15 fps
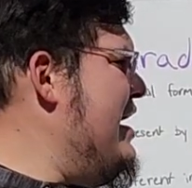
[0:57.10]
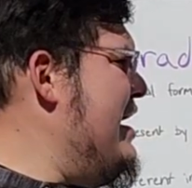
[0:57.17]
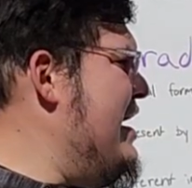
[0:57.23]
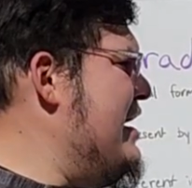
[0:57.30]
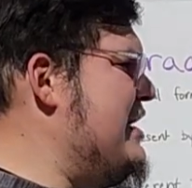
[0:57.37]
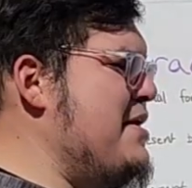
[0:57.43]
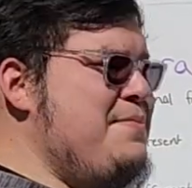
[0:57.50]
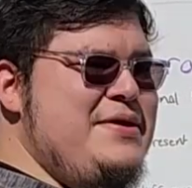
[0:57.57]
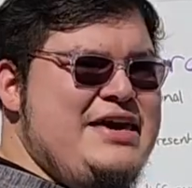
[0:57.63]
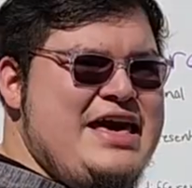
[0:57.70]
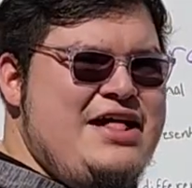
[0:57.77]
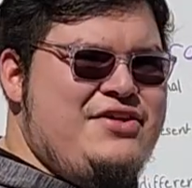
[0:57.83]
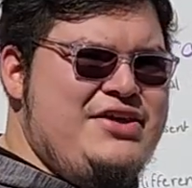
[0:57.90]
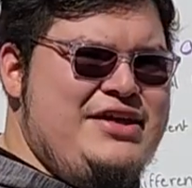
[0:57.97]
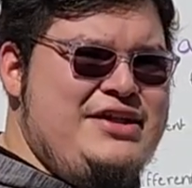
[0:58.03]
it can be
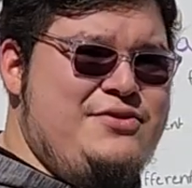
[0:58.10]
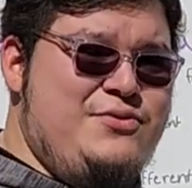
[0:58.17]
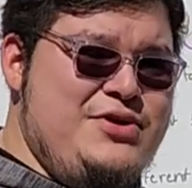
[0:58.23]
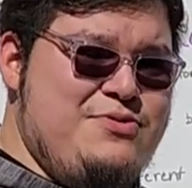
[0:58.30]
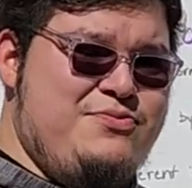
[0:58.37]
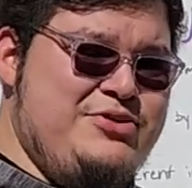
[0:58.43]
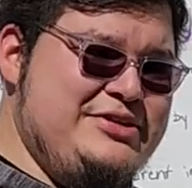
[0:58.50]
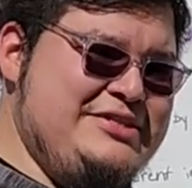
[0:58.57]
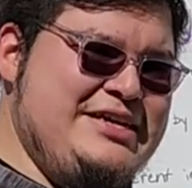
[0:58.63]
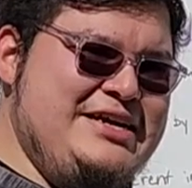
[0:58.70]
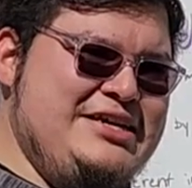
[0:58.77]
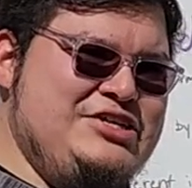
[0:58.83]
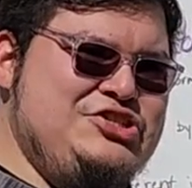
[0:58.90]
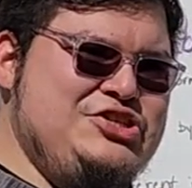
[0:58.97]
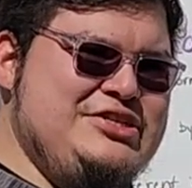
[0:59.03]
calculated with
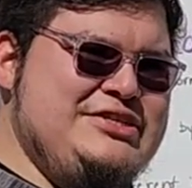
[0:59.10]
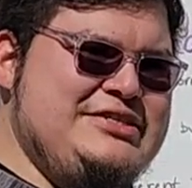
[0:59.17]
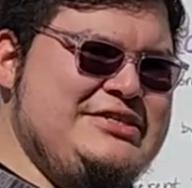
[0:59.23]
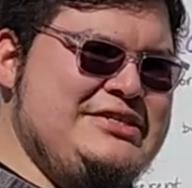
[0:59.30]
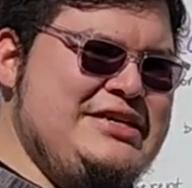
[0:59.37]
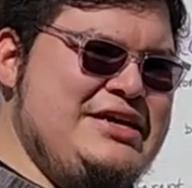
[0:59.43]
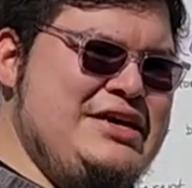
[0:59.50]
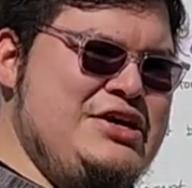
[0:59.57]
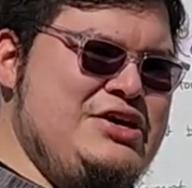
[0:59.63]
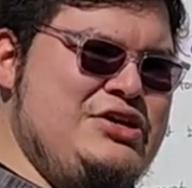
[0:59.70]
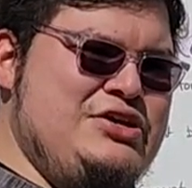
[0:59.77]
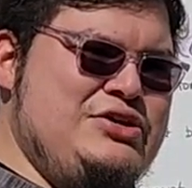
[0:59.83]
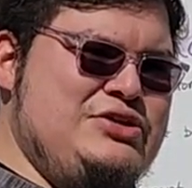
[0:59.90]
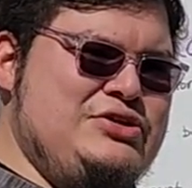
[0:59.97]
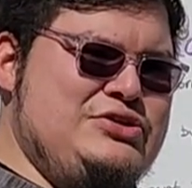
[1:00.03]
percentages
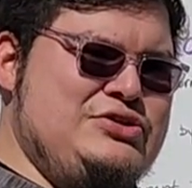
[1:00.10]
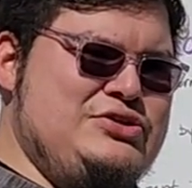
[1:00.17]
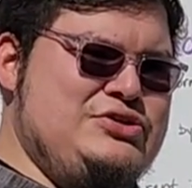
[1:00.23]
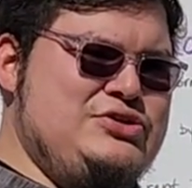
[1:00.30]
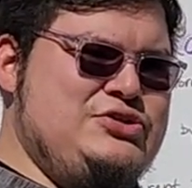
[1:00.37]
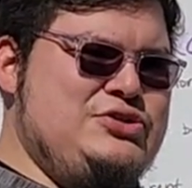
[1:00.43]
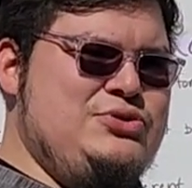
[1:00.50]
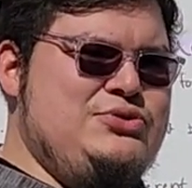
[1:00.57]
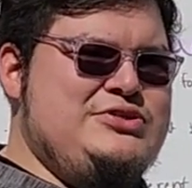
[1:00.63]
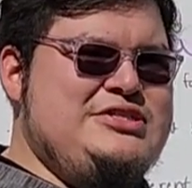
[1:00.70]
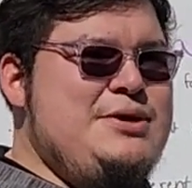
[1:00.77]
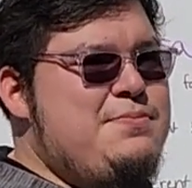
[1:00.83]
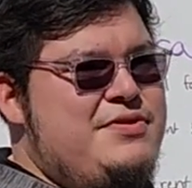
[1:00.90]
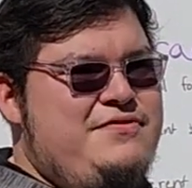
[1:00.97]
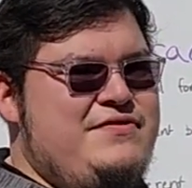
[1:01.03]
to
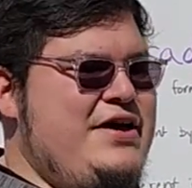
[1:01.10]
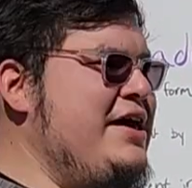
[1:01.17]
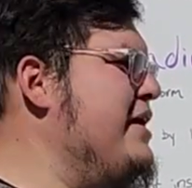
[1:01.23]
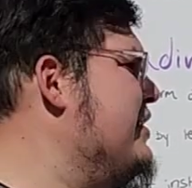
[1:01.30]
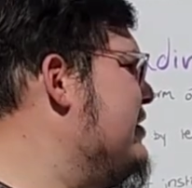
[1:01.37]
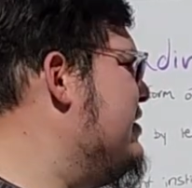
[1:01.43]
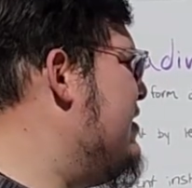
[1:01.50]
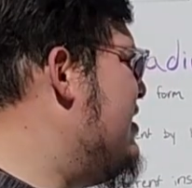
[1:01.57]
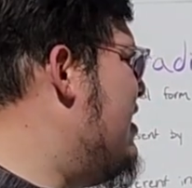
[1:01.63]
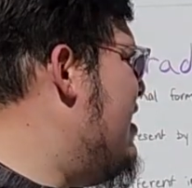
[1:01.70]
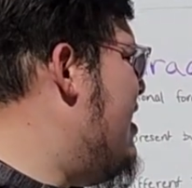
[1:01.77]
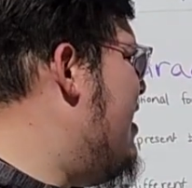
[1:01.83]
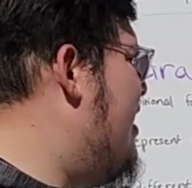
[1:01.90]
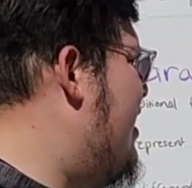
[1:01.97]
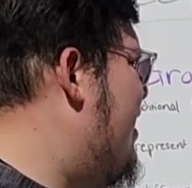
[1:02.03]
simplify it.
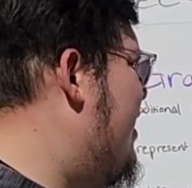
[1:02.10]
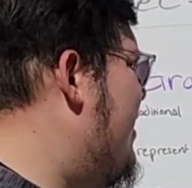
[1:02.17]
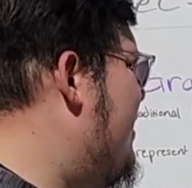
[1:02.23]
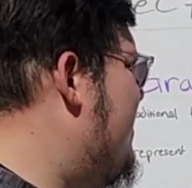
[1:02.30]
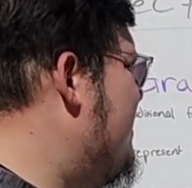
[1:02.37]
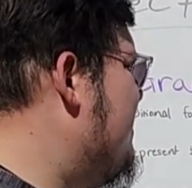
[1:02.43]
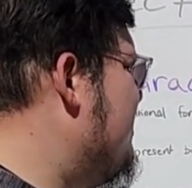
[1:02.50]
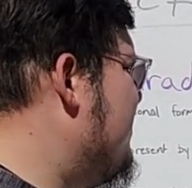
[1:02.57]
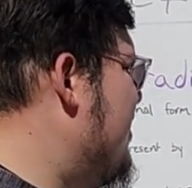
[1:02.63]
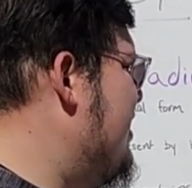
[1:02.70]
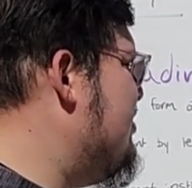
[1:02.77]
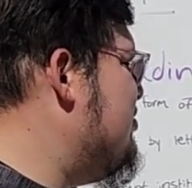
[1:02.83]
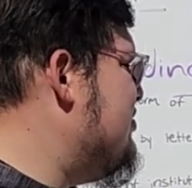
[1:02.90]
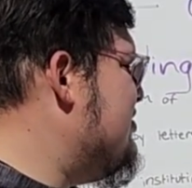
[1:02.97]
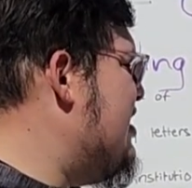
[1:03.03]

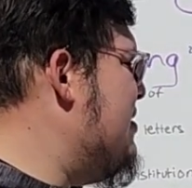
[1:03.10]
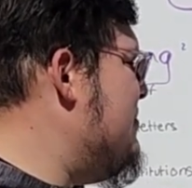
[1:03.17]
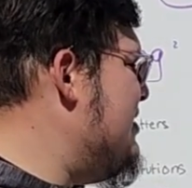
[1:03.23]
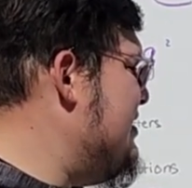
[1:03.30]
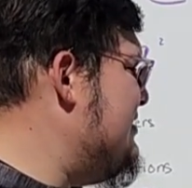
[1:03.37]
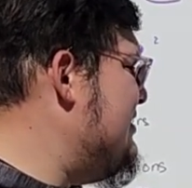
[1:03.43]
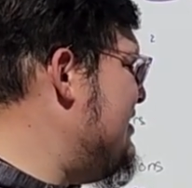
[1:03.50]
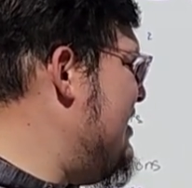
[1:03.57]
Each assignment is